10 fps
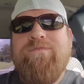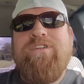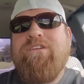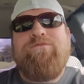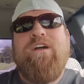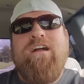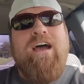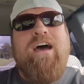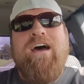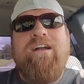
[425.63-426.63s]
She figured
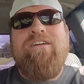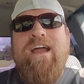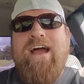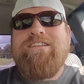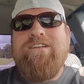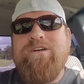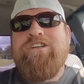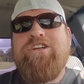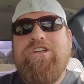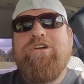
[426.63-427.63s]
out how to react to it.
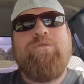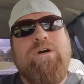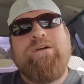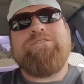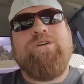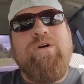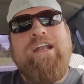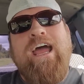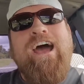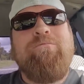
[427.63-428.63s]
She knew when it was going
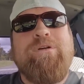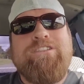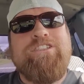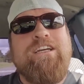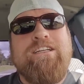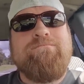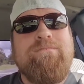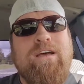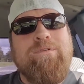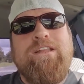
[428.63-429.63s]
to happen. She could,
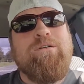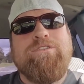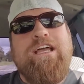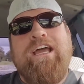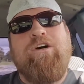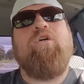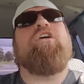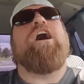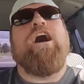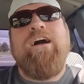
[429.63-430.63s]
I mean, there was like an
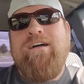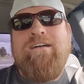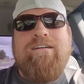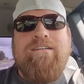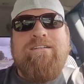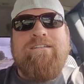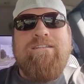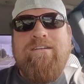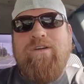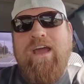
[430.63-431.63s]
aura.
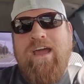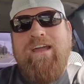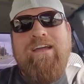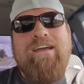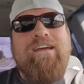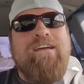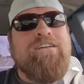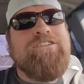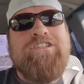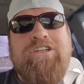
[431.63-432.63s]
Okay,
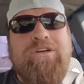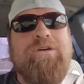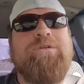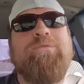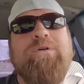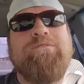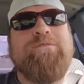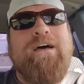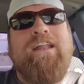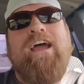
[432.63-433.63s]
she knew what was
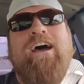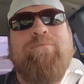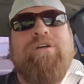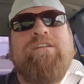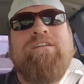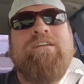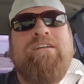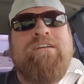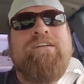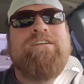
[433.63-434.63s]
about to
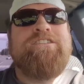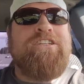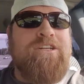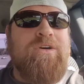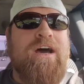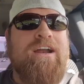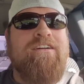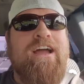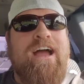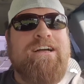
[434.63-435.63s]
happen, she knew how to
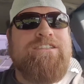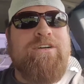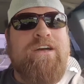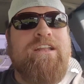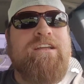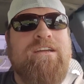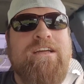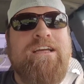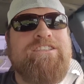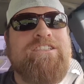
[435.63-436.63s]
react to it,
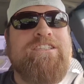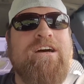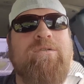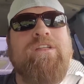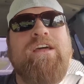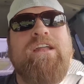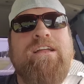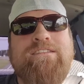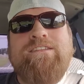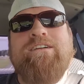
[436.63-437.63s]
and she dealt with it
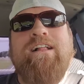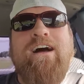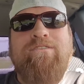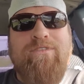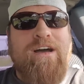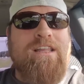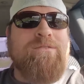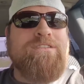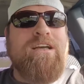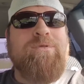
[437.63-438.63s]
until I finally
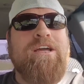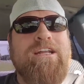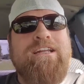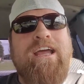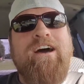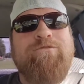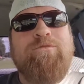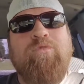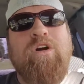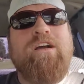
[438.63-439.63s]
was able to get a day off
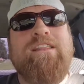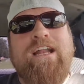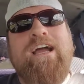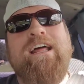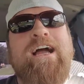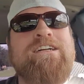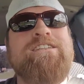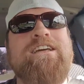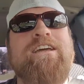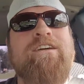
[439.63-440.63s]
from work that I could actually